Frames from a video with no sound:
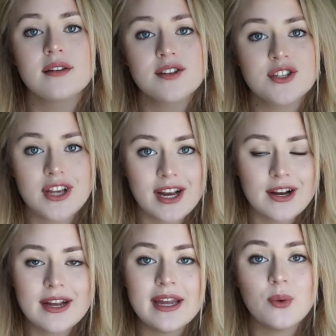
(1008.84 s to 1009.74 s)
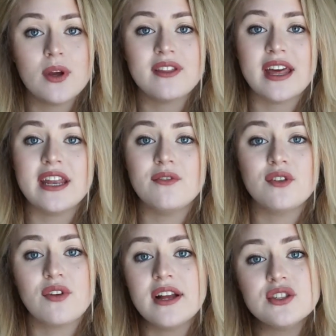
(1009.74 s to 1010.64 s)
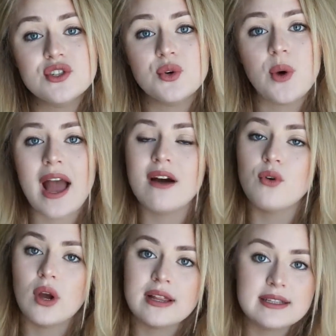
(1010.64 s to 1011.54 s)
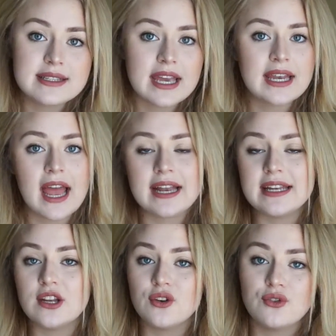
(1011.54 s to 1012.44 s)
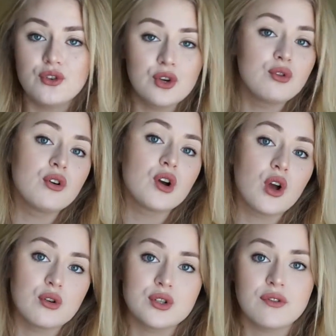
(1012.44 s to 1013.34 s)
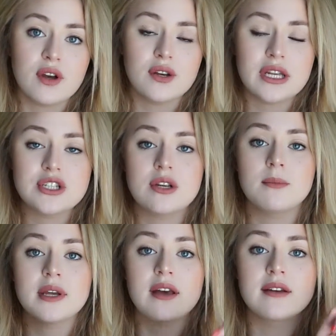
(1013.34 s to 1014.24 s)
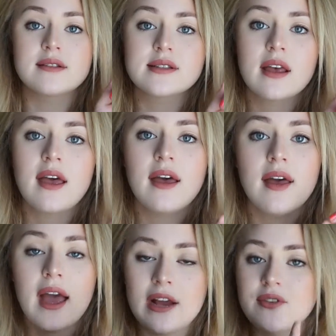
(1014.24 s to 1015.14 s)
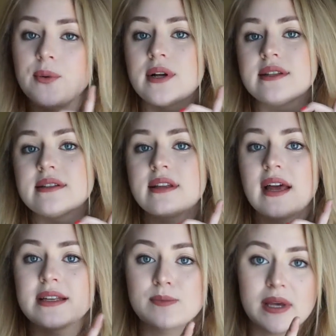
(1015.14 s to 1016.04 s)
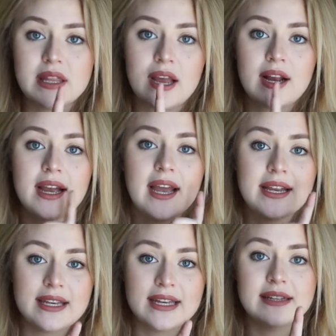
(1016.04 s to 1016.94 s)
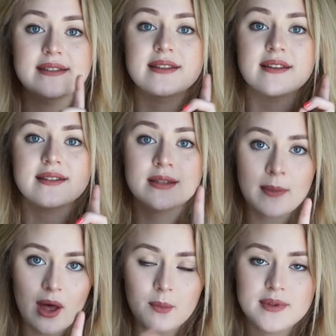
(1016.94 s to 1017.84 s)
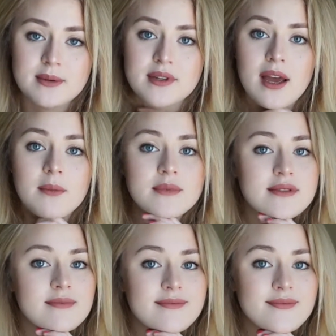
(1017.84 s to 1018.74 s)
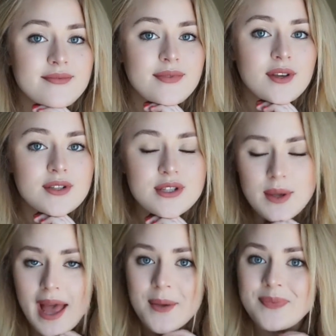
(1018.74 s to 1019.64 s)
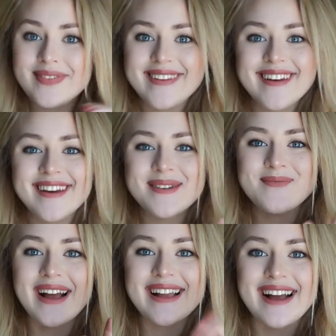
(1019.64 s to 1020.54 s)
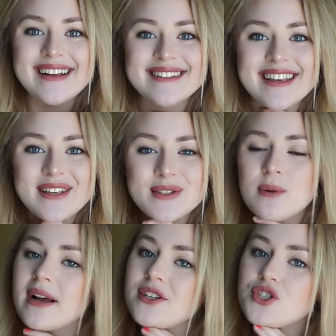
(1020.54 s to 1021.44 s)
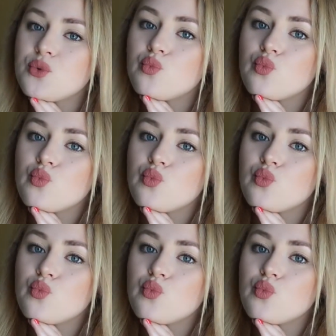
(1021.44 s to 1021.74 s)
share it with any of your friends who have oily skin and need a new go-to foundation, because everyone has been there and needs some help sometimes. So yeah, bye guys, thank you so much.